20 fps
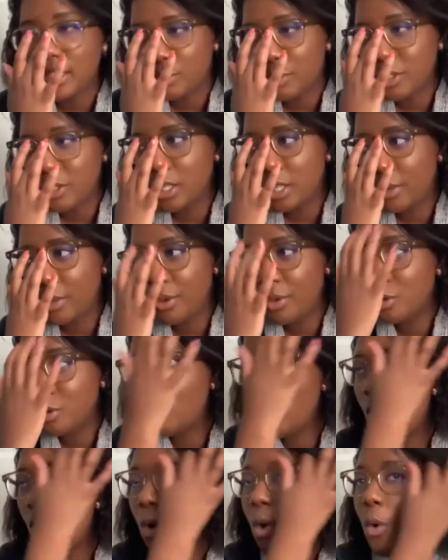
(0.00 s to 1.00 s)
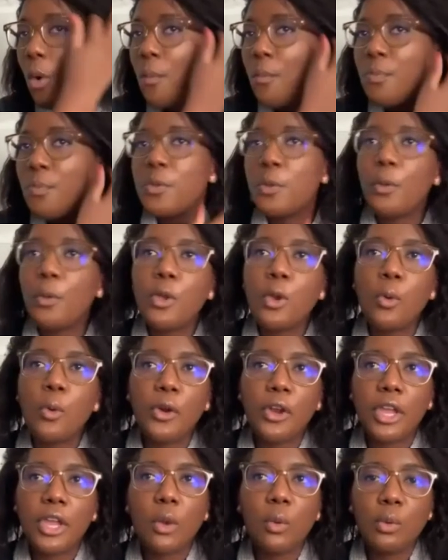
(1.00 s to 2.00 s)
Especially when you're
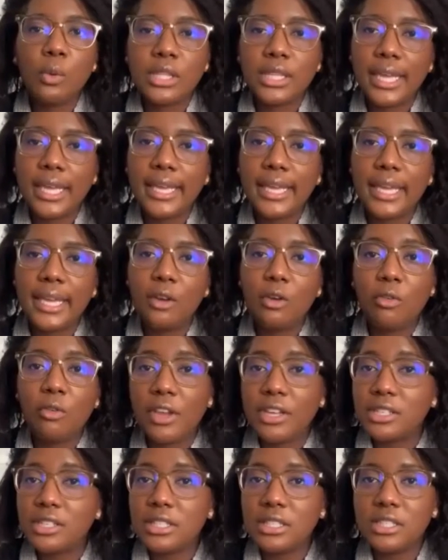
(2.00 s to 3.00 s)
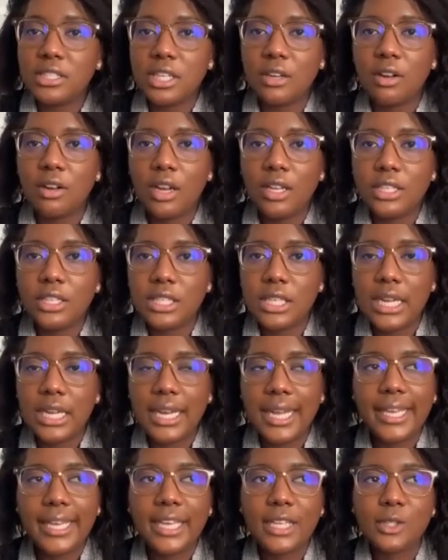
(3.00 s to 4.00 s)
working with like innovation and
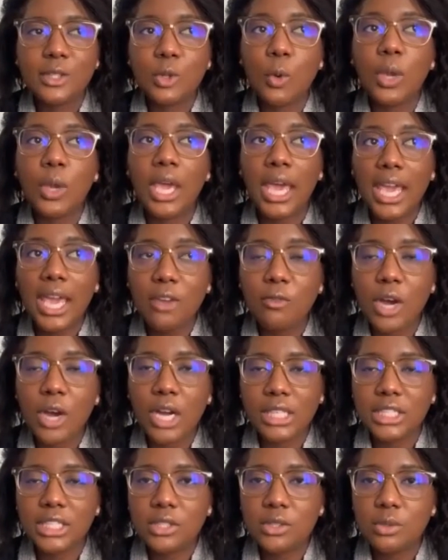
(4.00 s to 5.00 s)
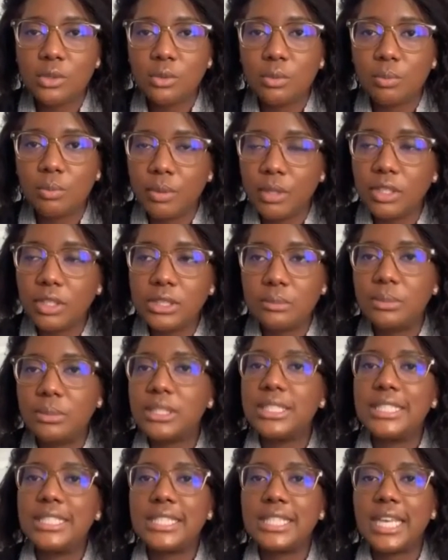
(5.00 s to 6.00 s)
technology. Like, it's okay for us to build a
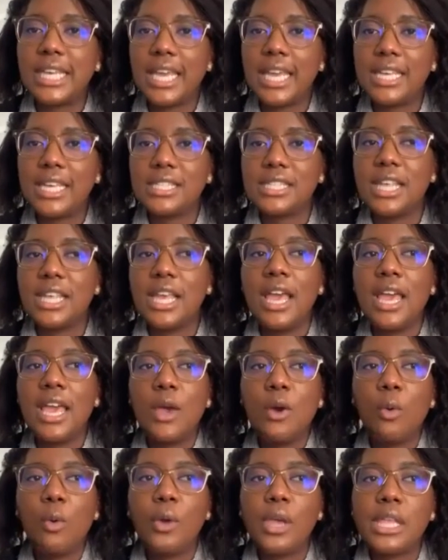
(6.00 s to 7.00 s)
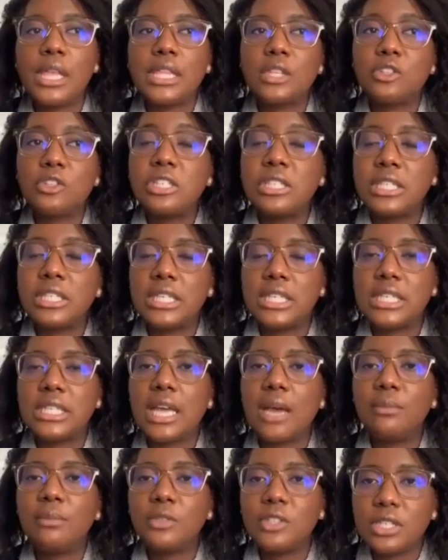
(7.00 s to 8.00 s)
business case with certain
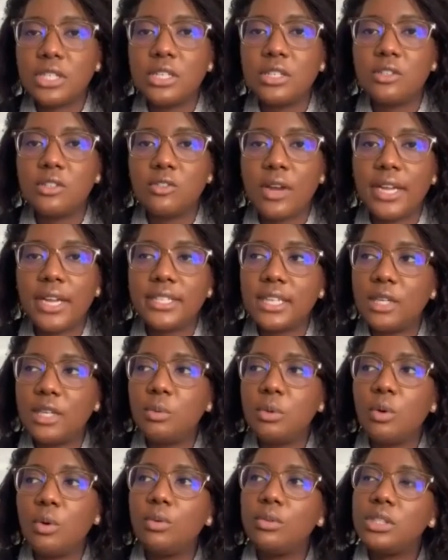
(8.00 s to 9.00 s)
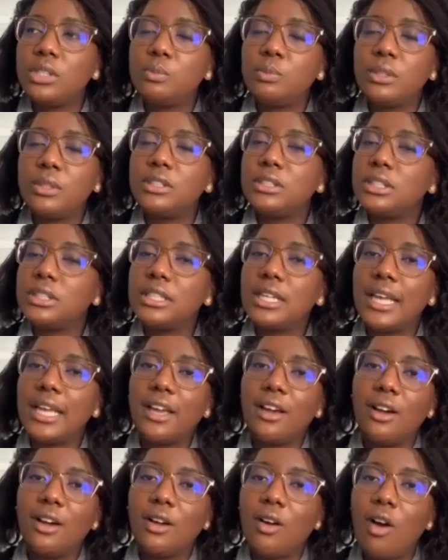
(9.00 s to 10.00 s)
assumptions, right? And we always build in
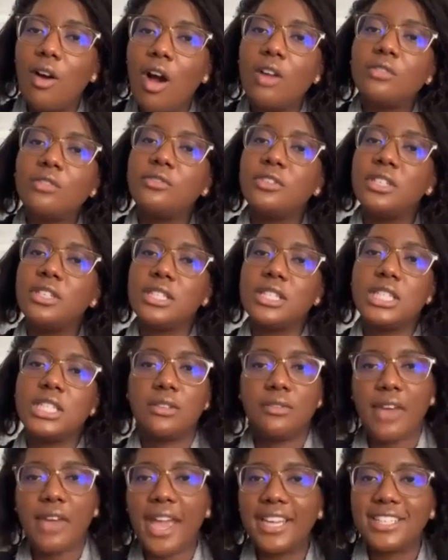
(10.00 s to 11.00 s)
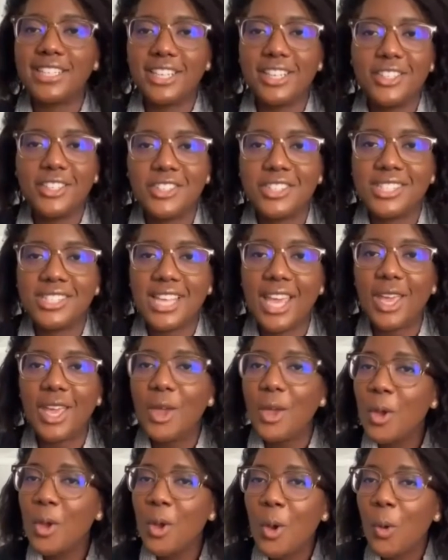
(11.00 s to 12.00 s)
like a confidence factor to
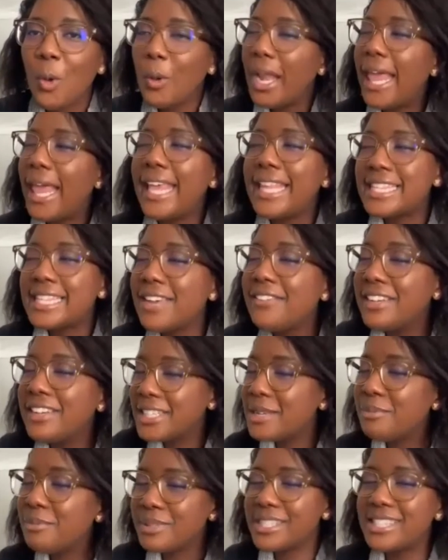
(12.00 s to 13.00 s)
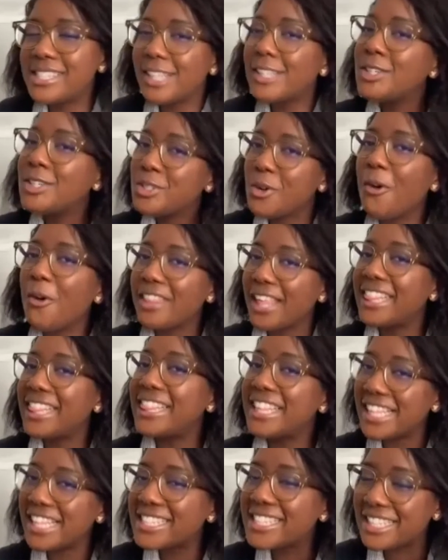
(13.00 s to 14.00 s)
say, we're like 70% sure
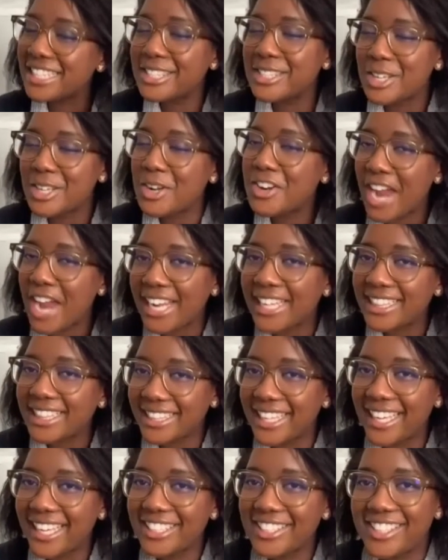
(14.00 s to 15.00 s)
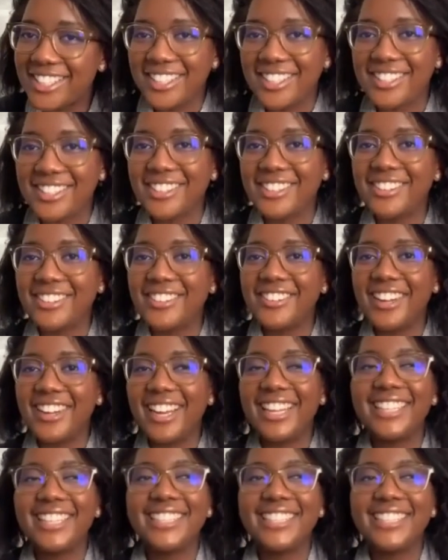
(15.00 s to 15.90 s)
that this is the right thing to do, right?